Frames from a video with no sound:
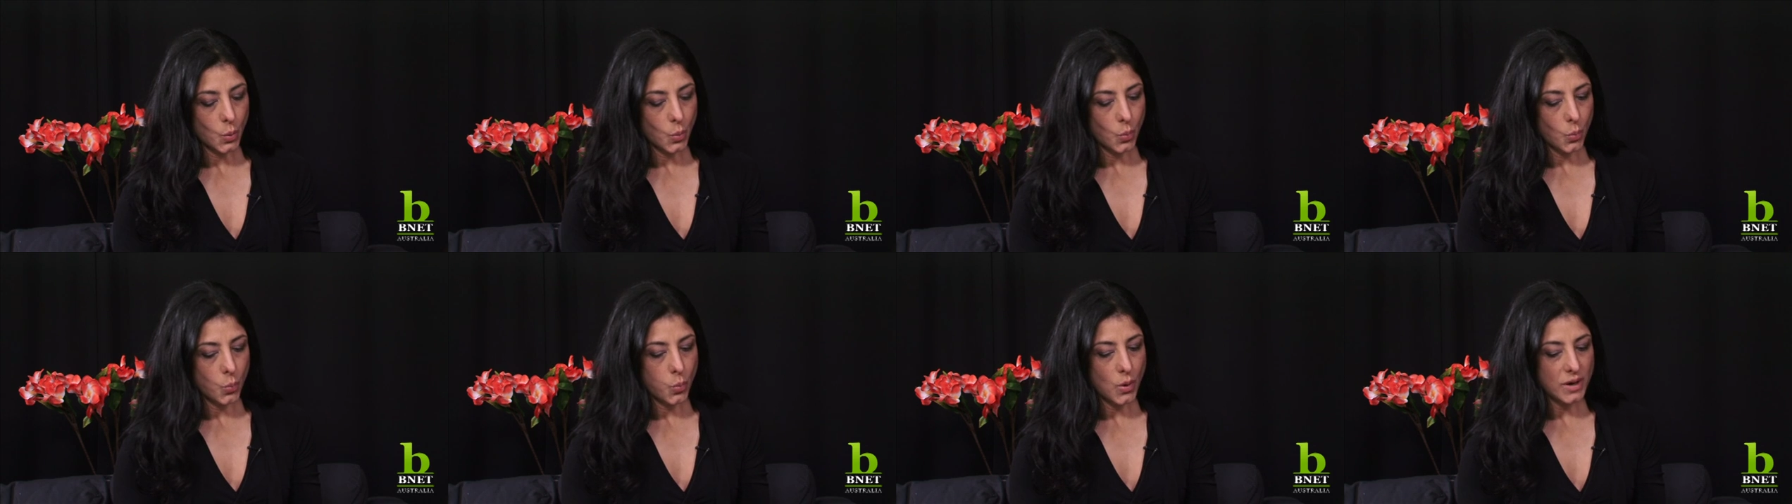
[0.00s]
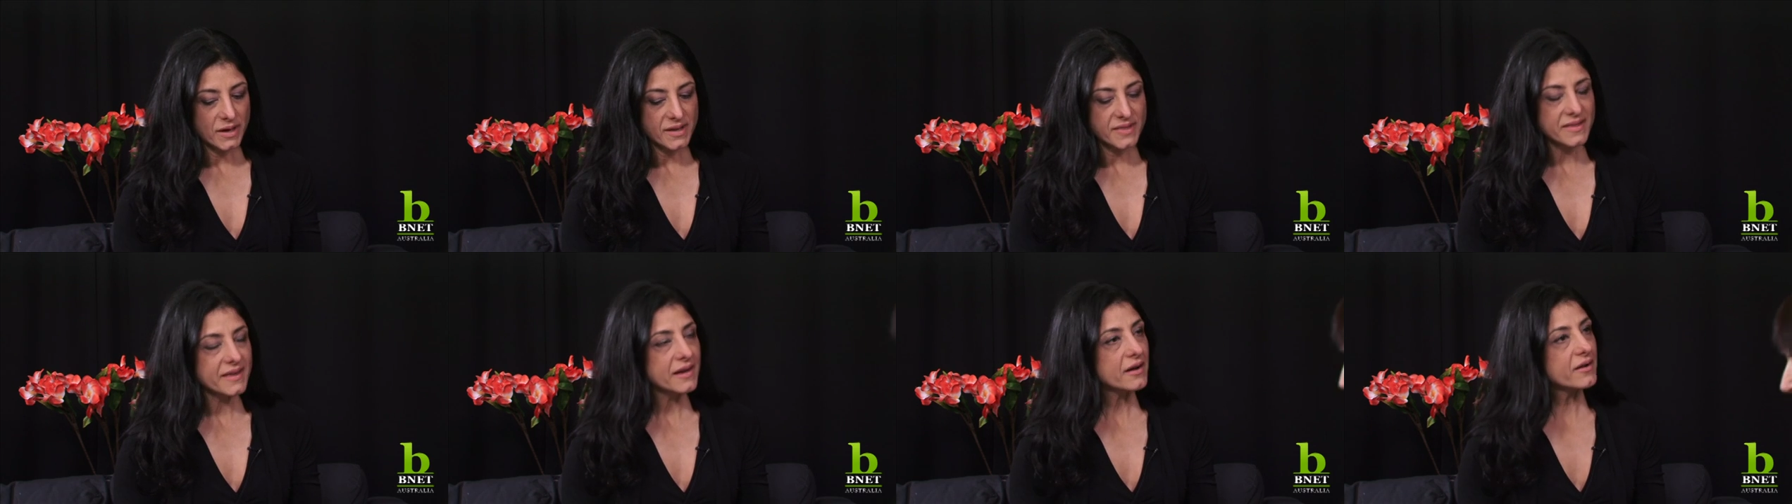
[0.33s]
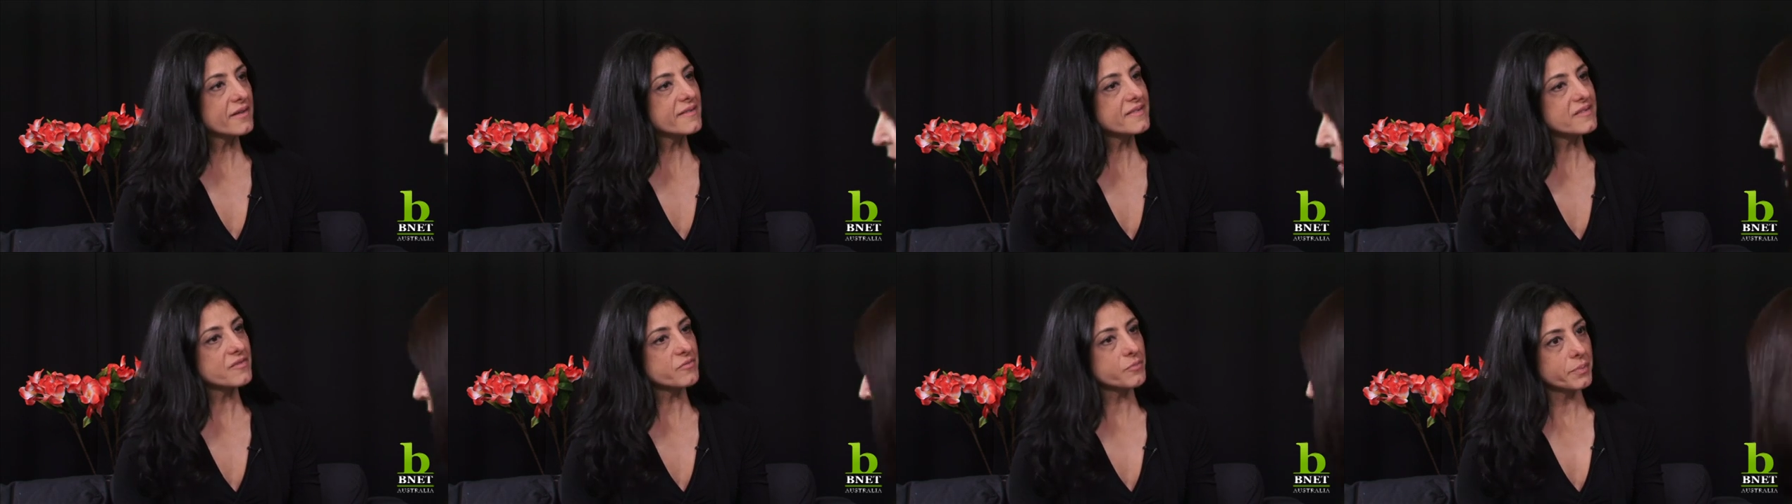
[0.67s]
One of the
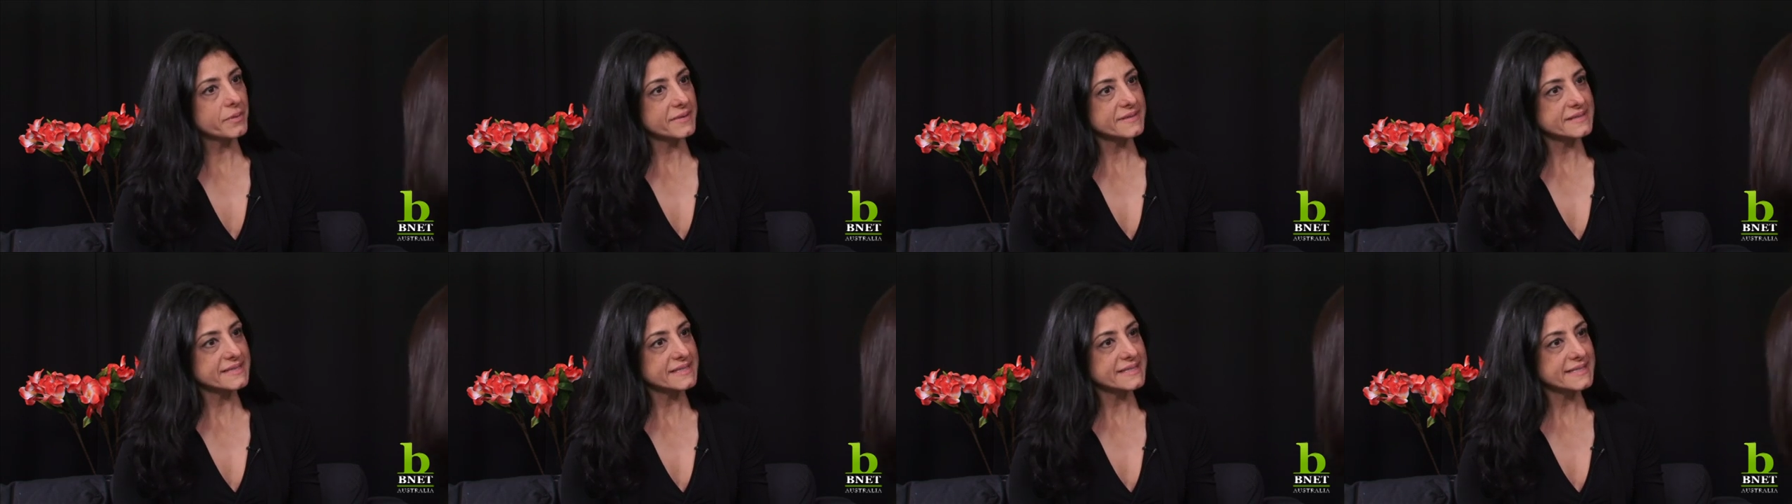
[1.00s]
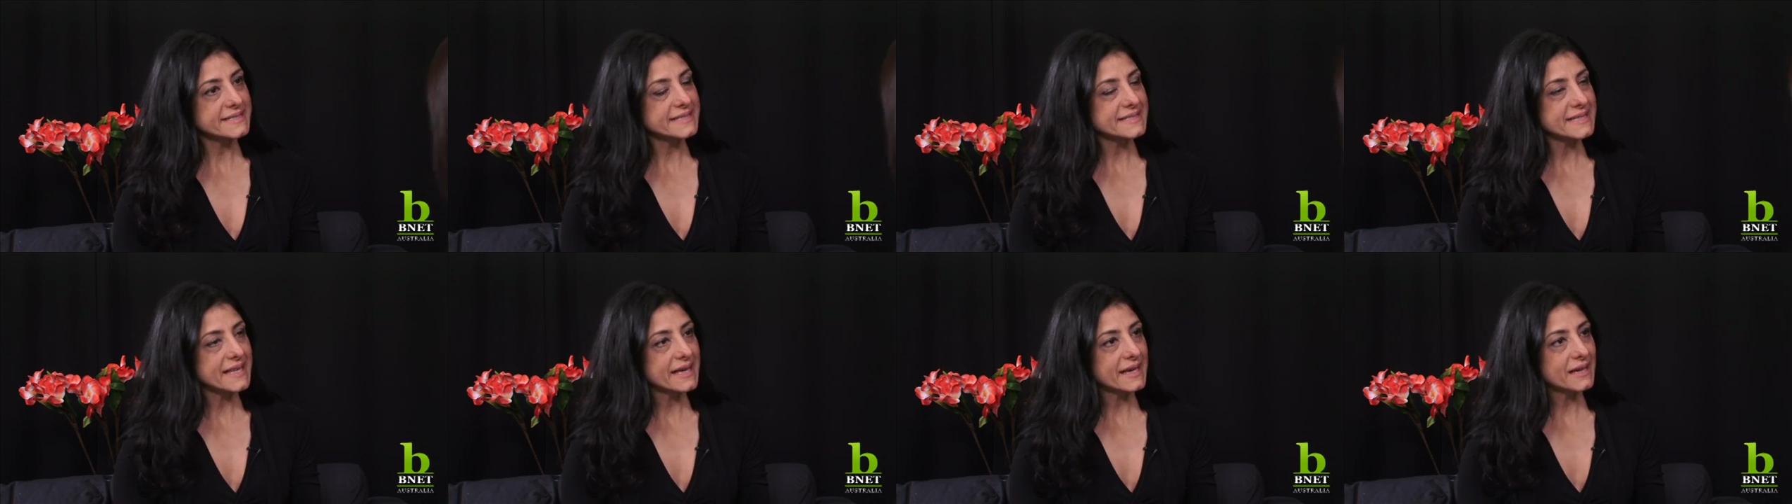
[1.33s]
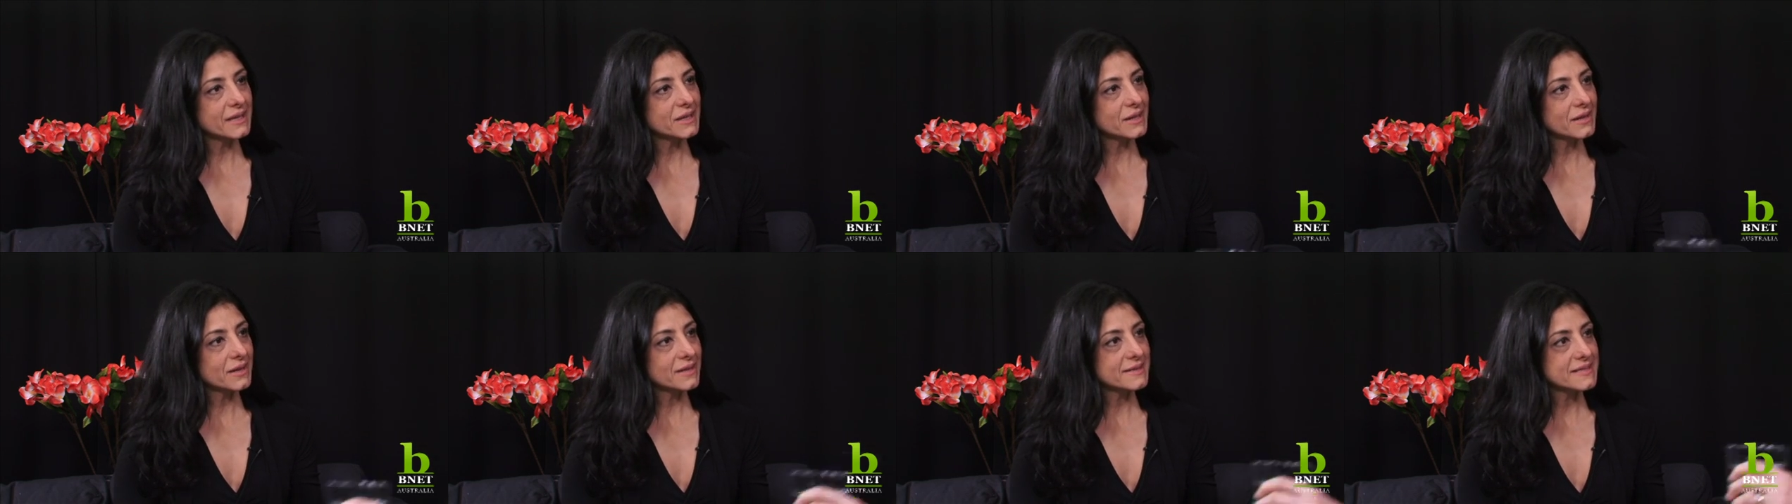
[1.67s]
areas of business that
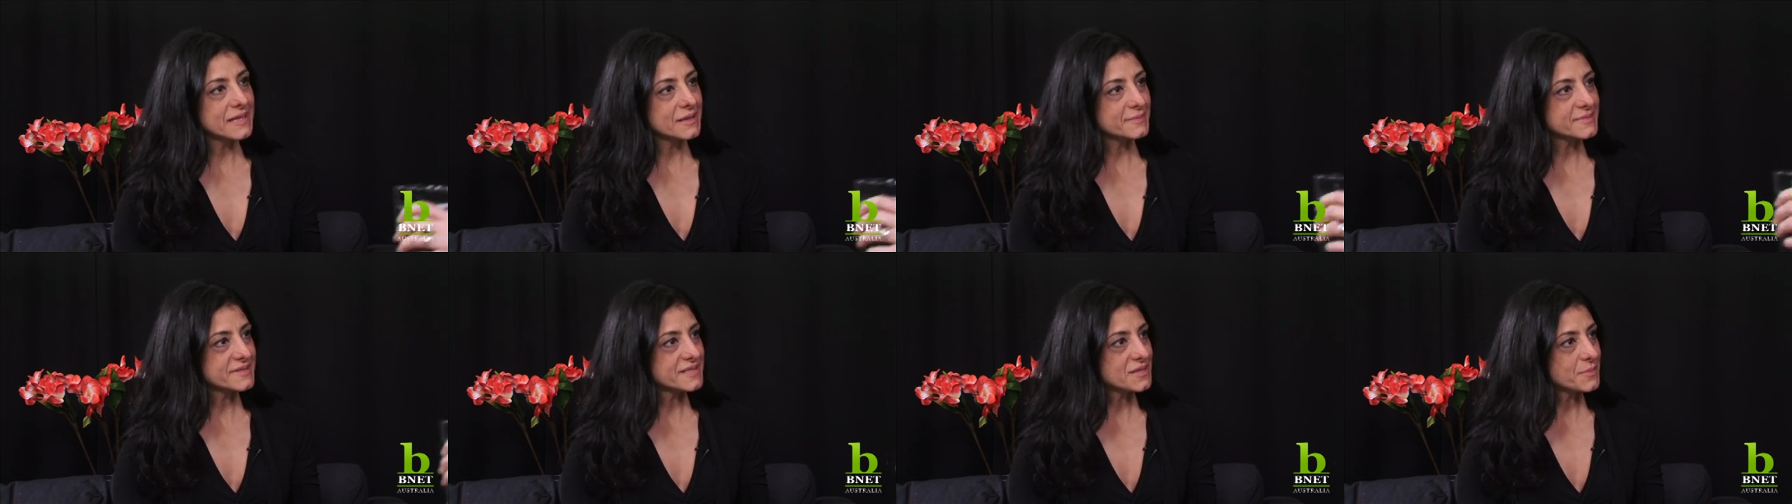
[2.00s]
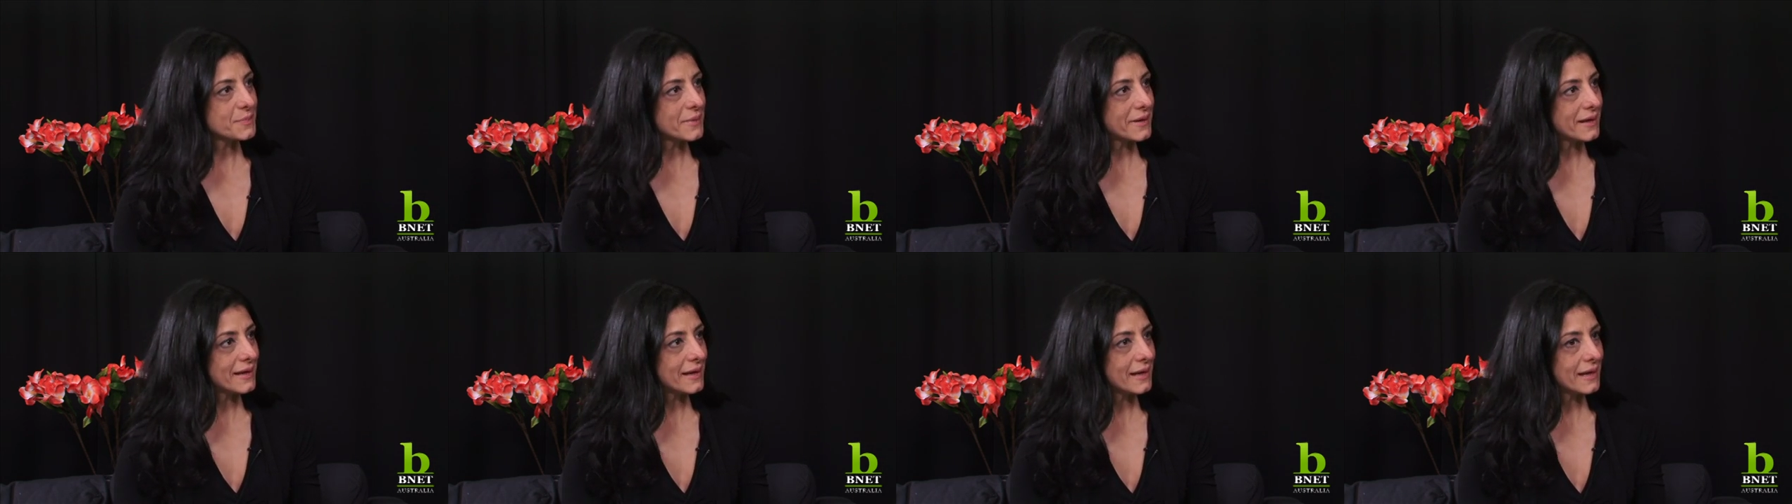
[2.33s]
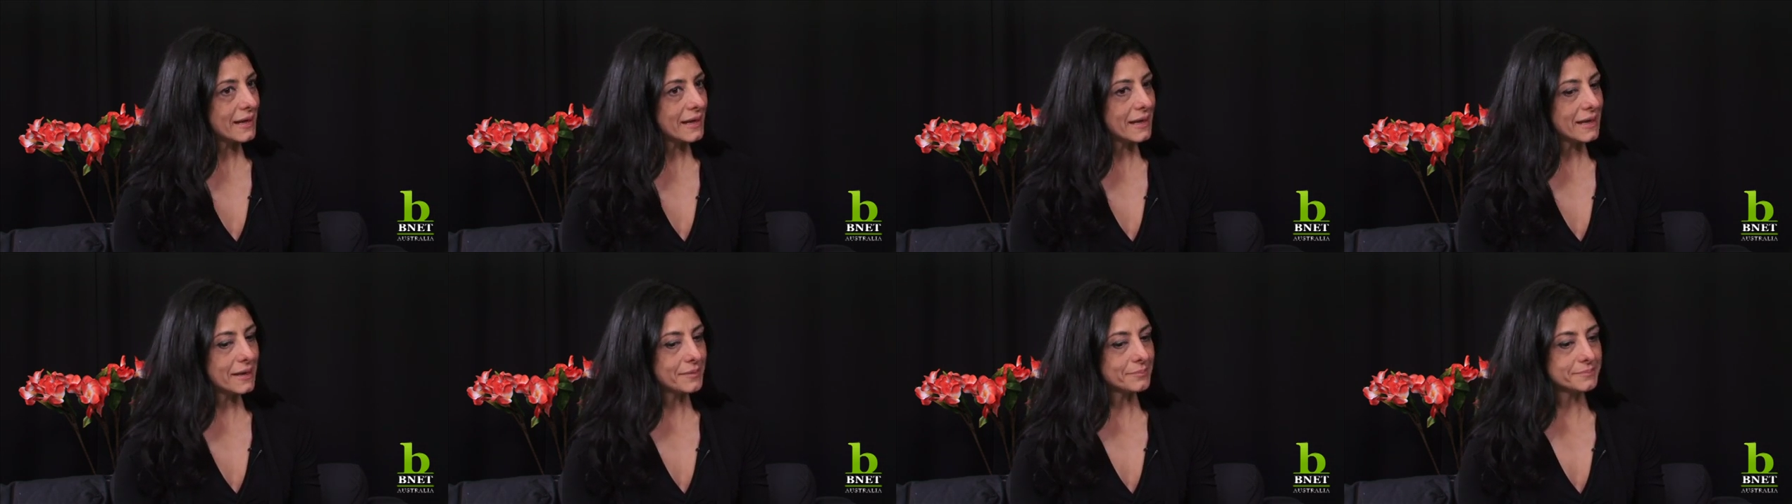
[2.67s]
seems to
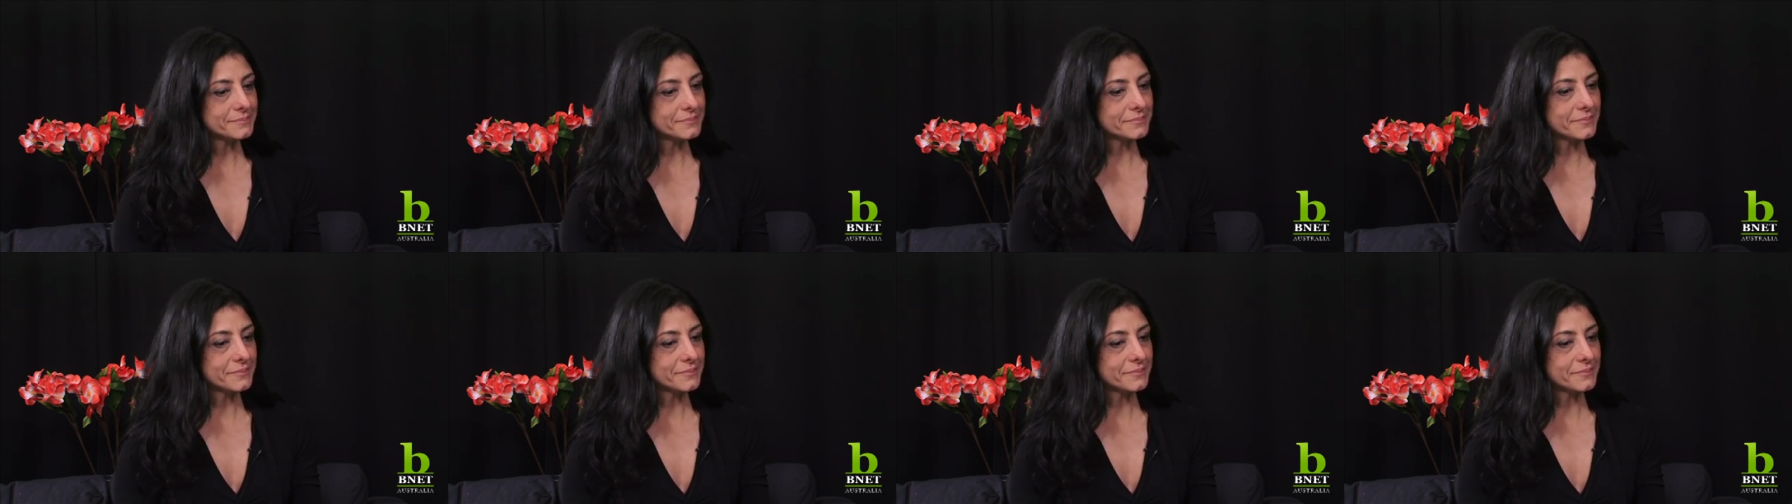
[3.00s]
be